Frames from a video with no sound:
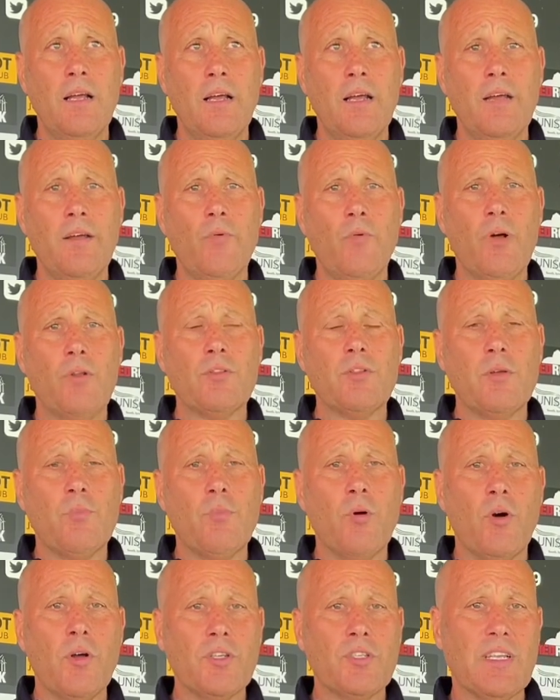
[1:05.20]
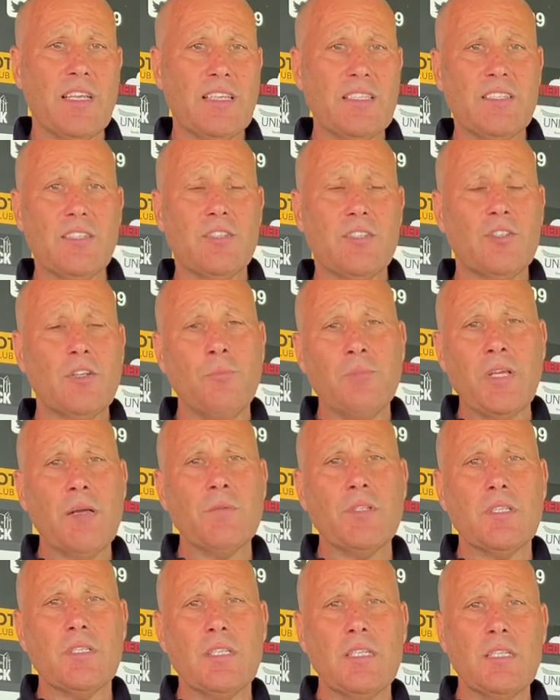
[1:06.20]
Well, to be honest,
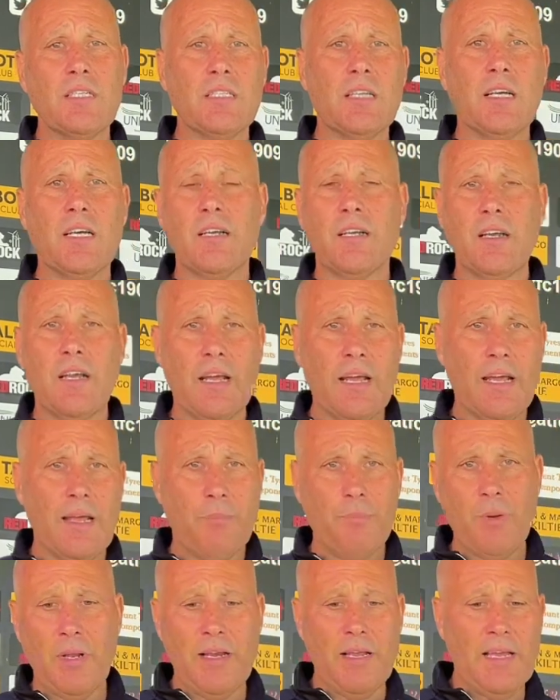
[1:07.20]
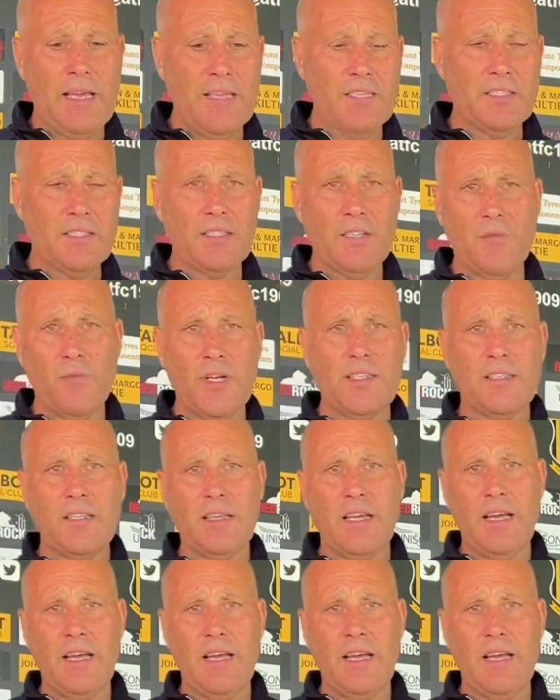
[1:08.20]
sometimes it's easier playing against the wind.